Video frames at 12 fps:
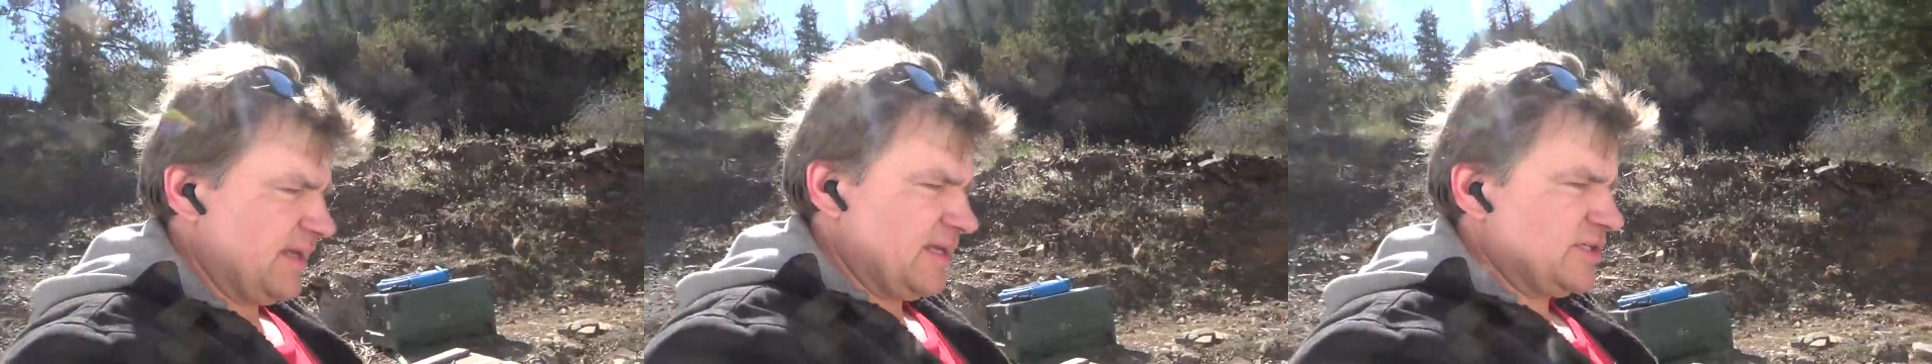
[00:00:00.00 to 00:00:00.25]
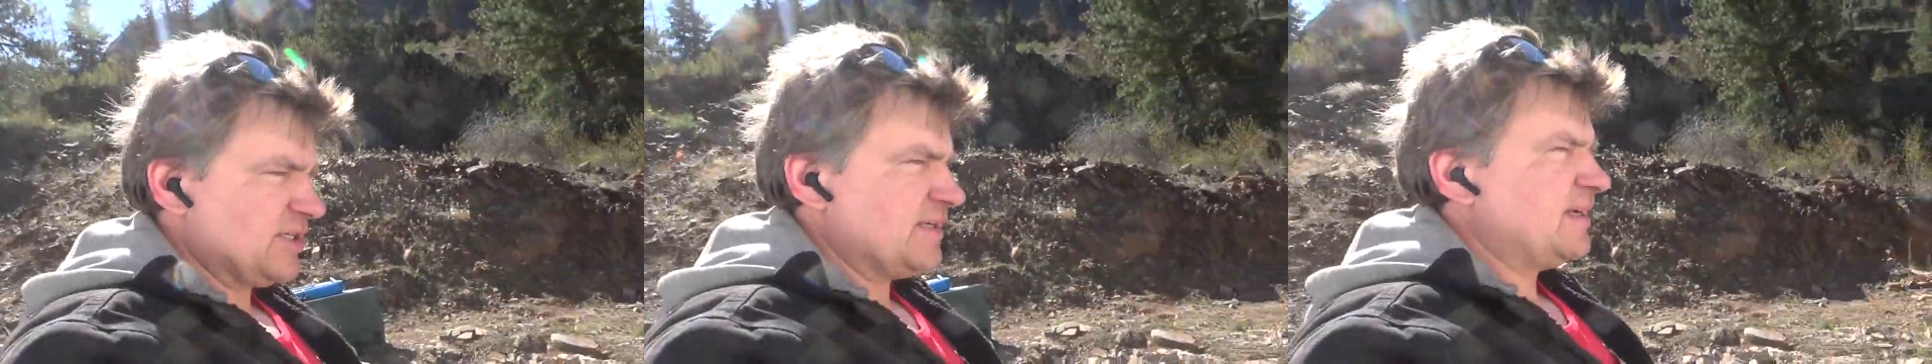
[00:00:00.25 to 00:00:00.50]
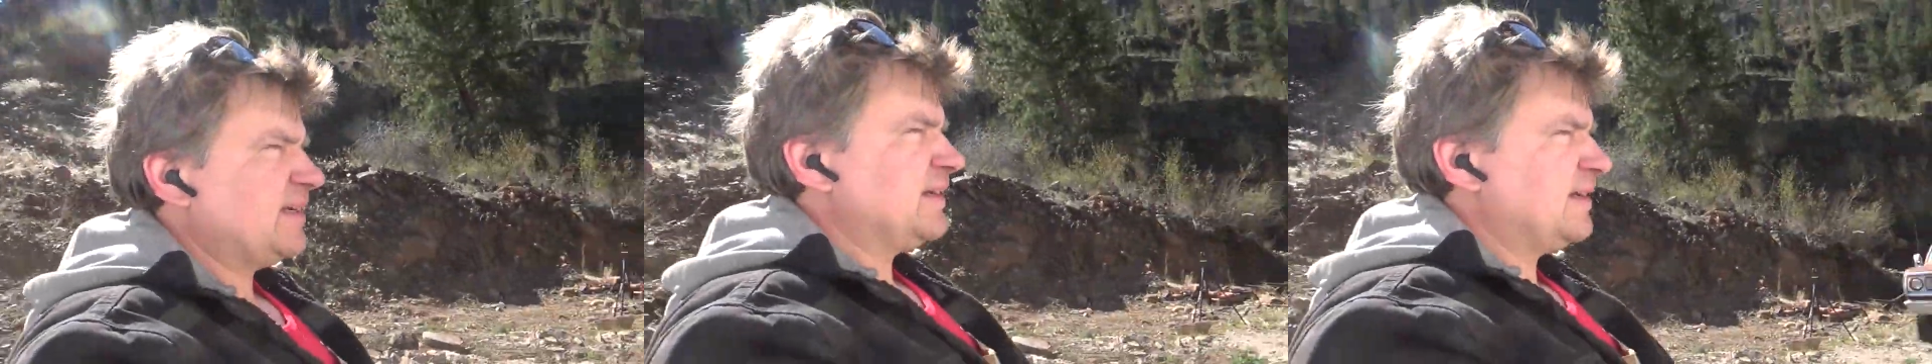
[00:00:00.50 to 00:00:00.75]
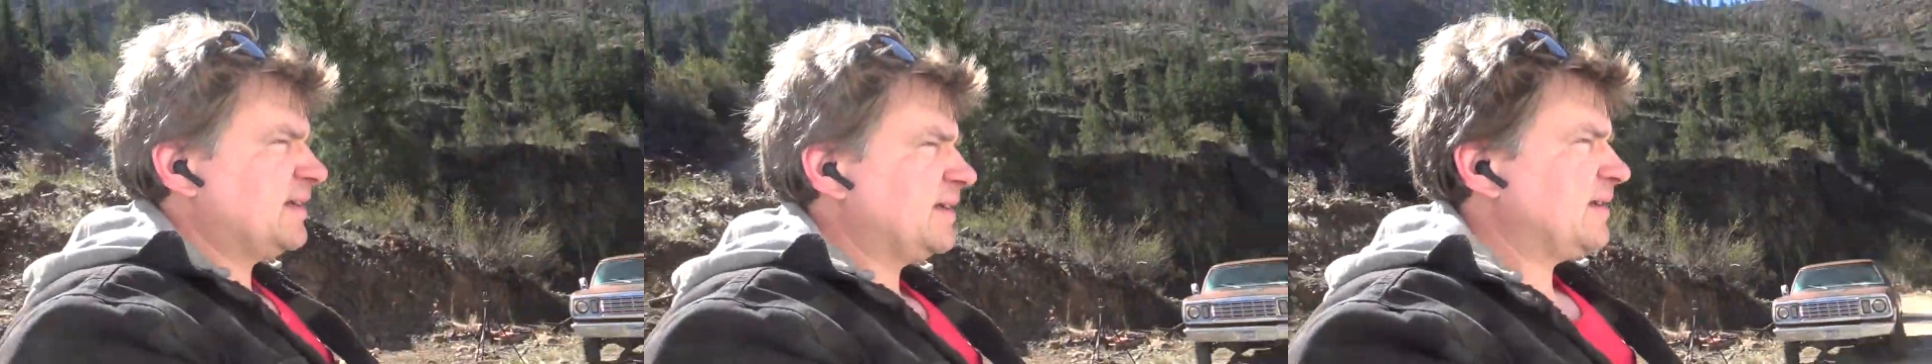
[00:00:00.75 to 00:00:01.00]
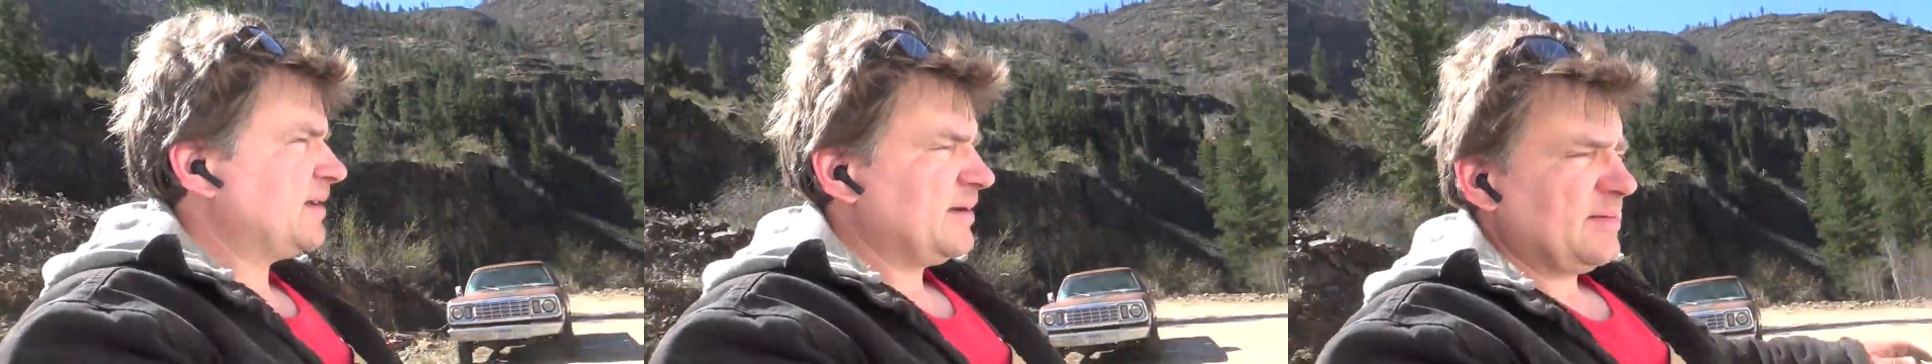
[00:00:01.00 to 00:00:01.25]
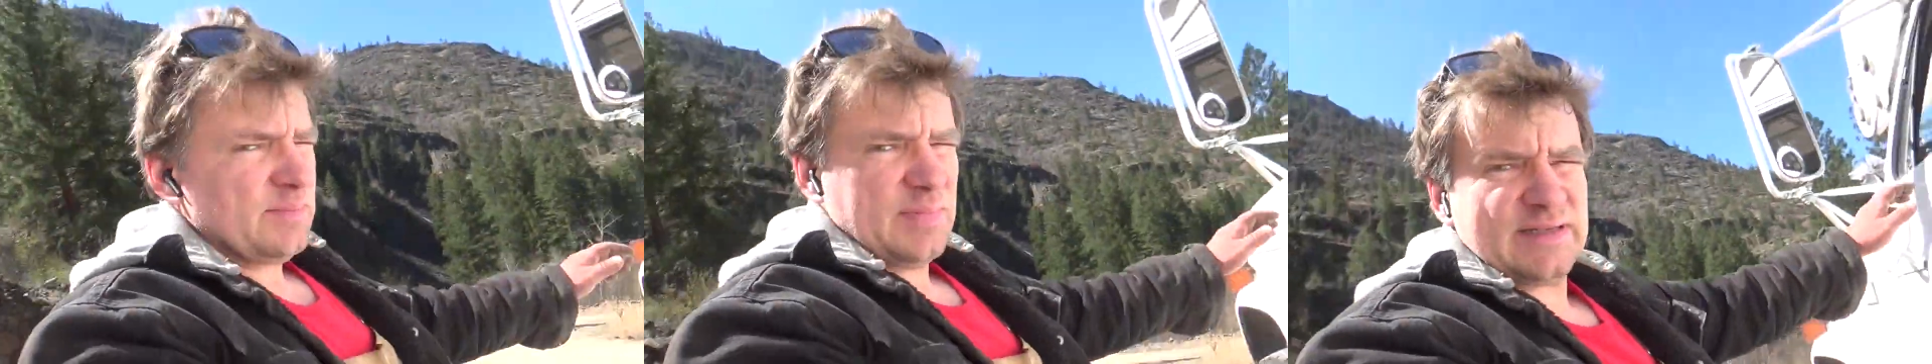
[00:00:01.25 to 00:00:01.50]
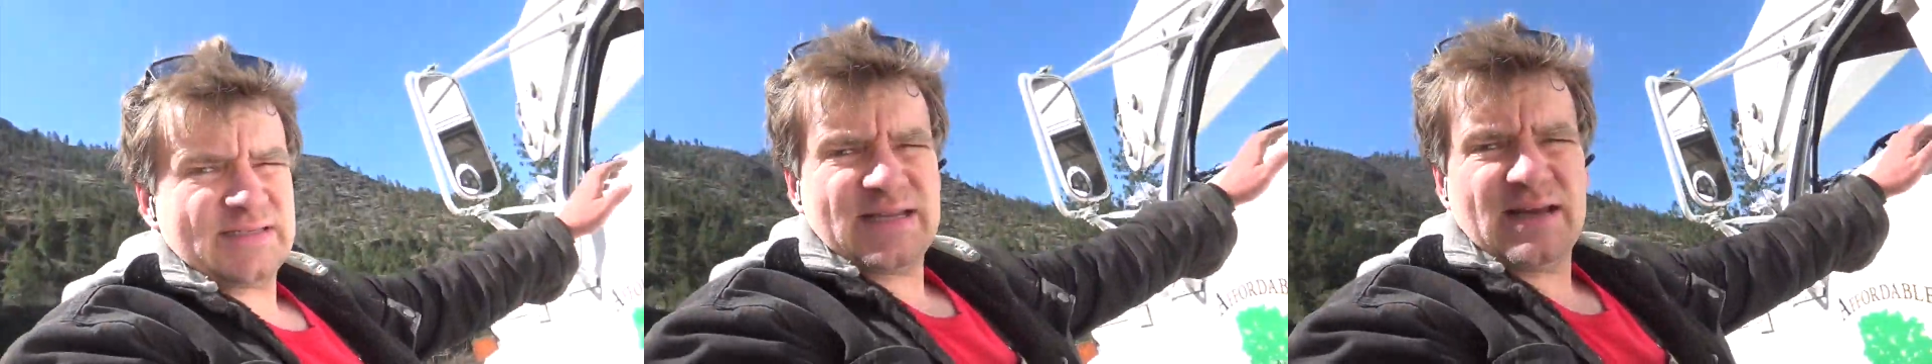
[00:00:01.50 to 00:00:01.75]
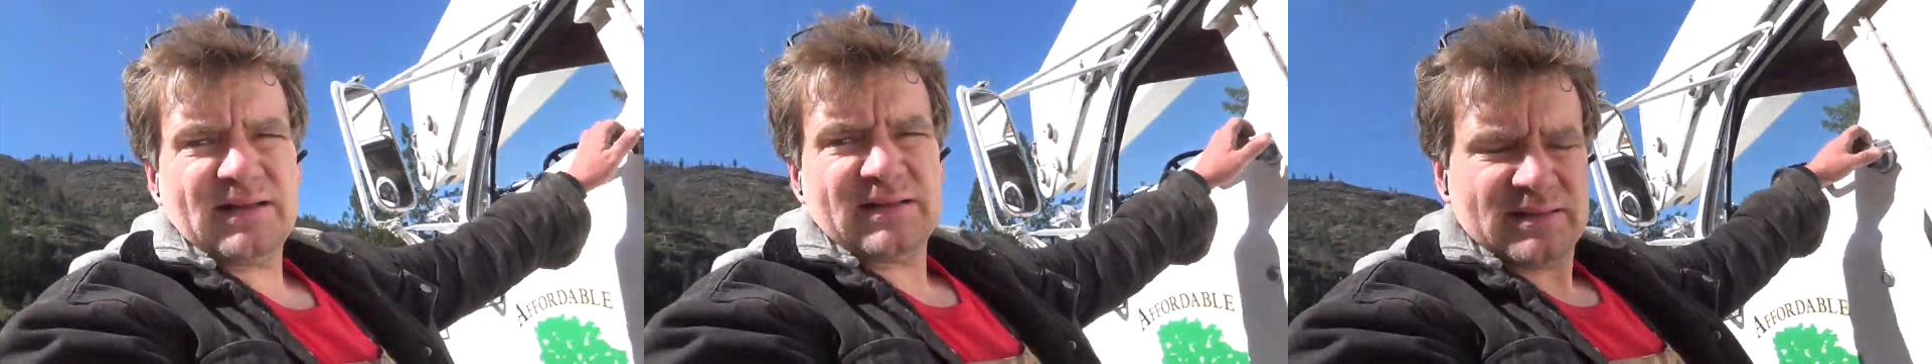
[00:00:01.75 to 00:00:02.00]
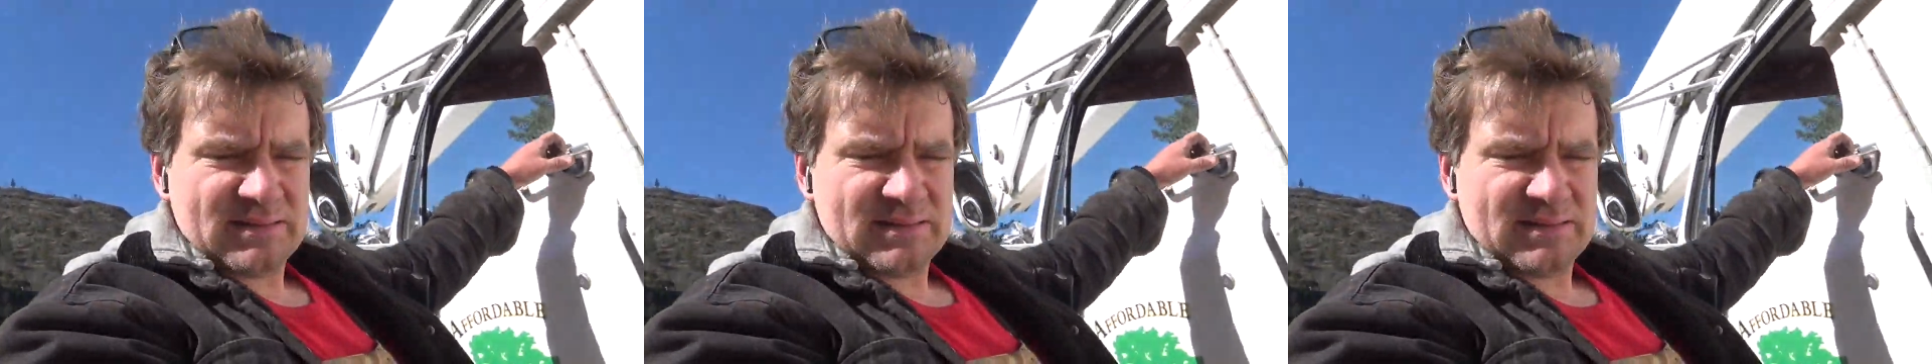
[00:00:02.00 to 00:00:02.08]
engine. But still,